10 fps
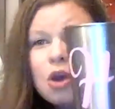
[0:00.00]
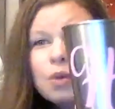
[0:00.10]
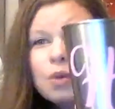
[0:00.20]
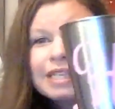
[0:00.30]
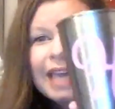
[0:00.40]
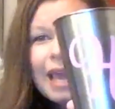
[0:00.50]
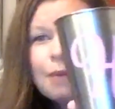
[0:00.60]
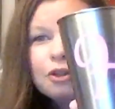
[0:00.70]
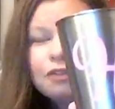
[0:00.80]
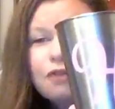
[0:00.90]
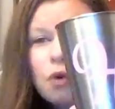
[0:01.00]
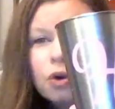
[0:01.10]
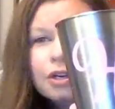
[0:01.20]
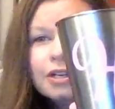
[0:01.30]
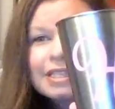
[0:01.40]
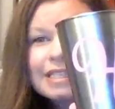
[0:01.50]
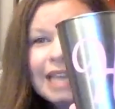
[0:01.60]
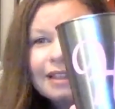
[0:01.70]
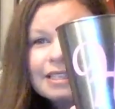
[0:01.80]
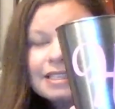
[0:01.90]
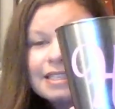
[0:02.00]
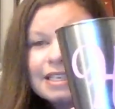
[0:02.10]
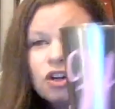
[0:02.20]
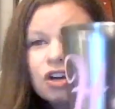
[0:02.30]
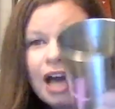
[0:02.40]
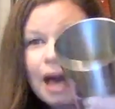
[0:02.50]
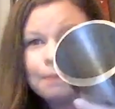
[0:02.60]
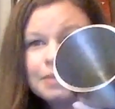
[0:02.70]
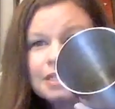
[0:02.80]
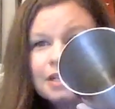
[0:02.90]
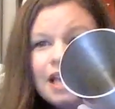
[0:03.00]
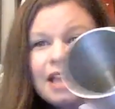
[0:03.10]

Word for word: was it came with four stainless steel cups